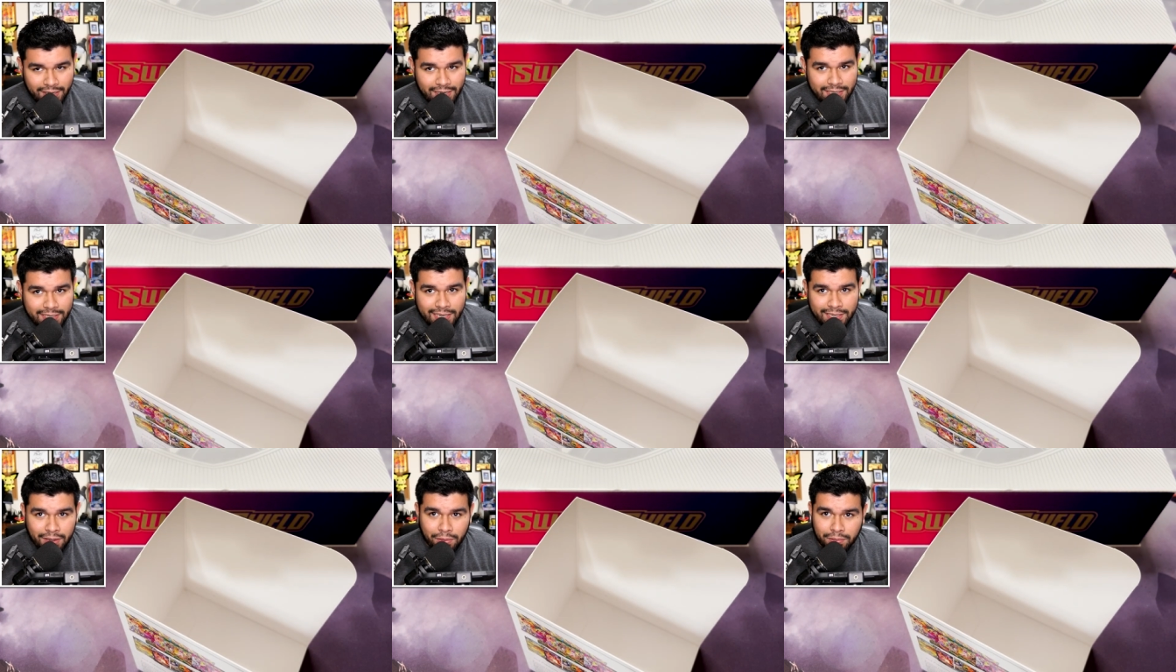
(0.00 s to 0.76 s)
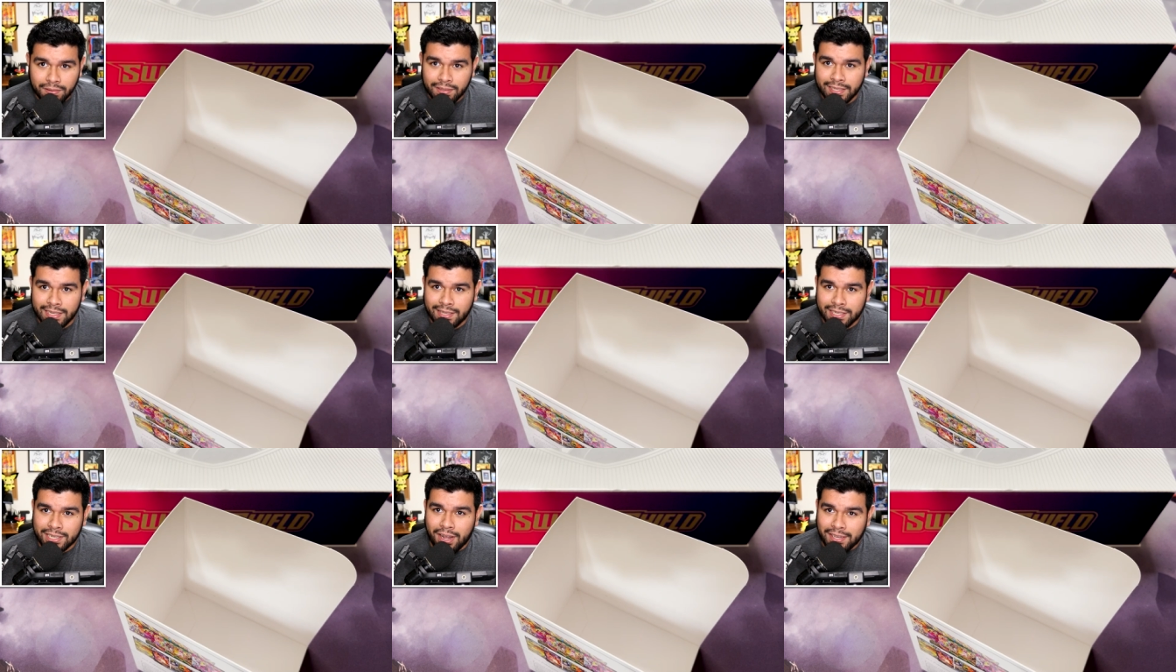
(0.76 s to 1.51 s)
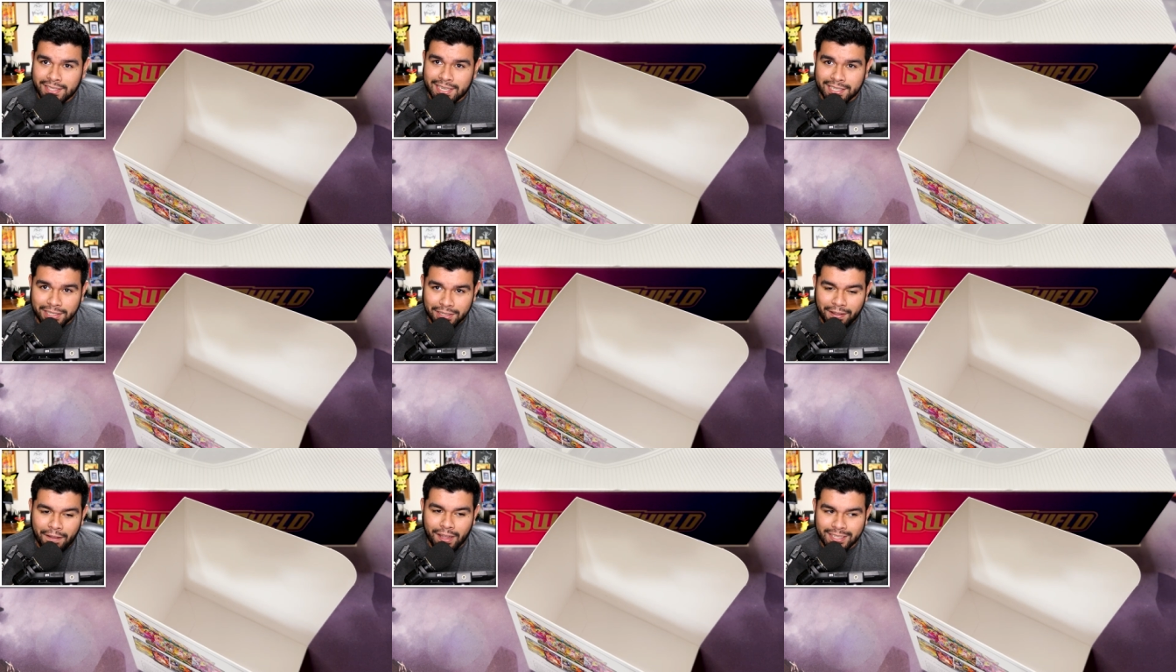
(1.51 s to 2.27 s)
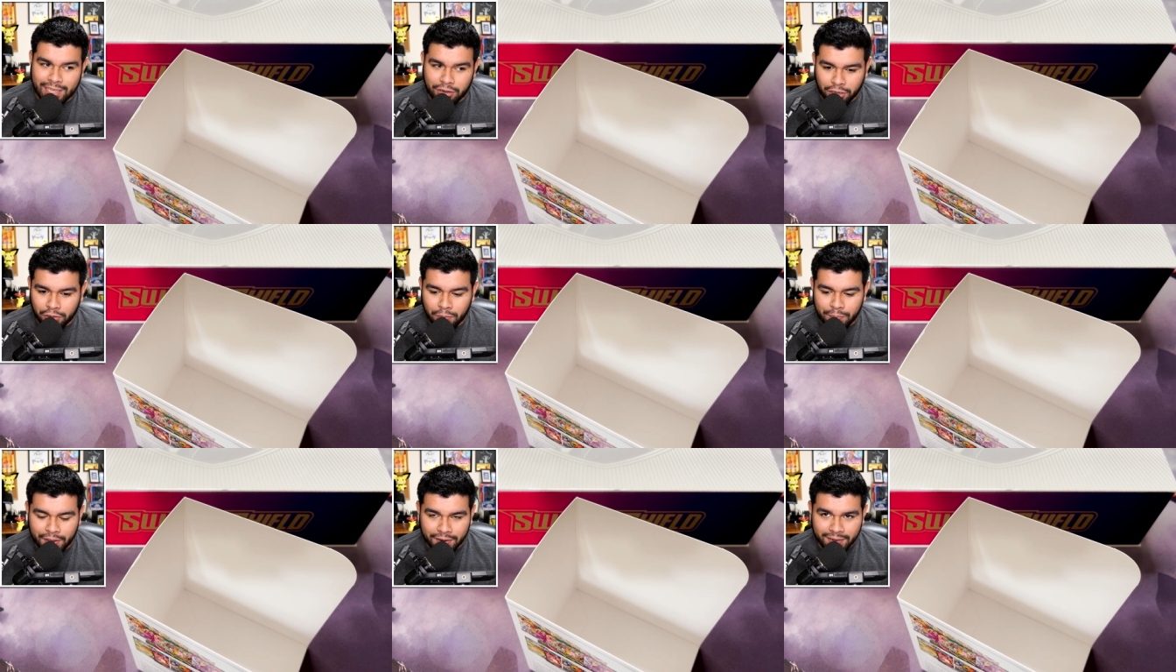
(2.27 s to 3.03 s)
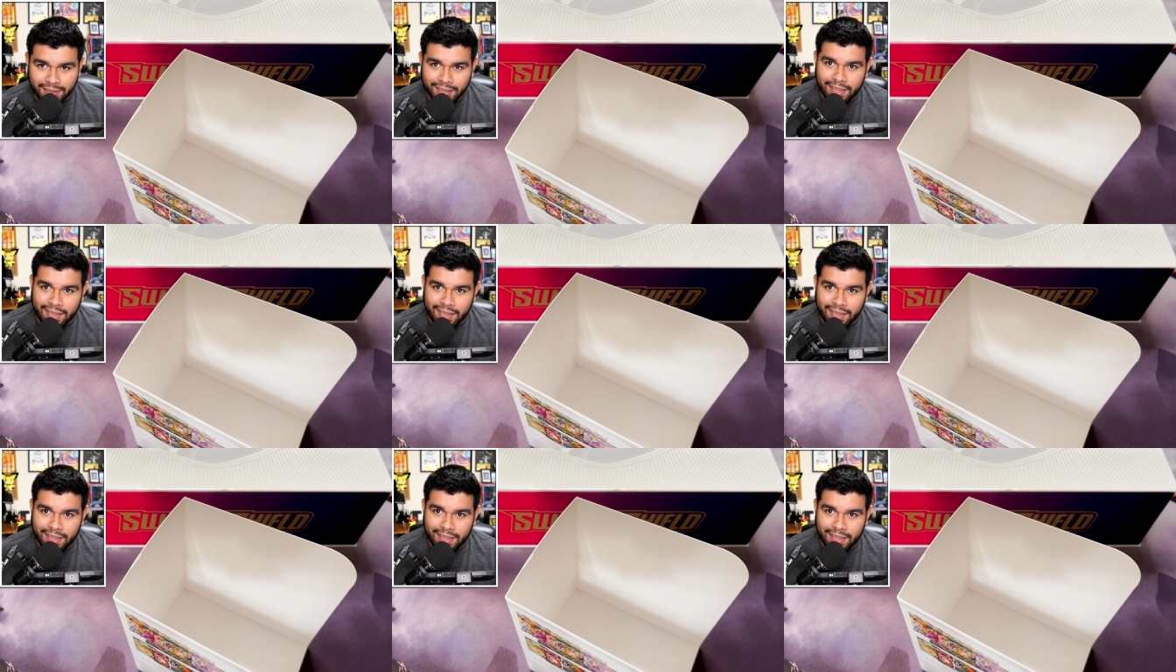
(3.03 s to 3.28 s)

He said, "Yo, let's get this content to sound a little better."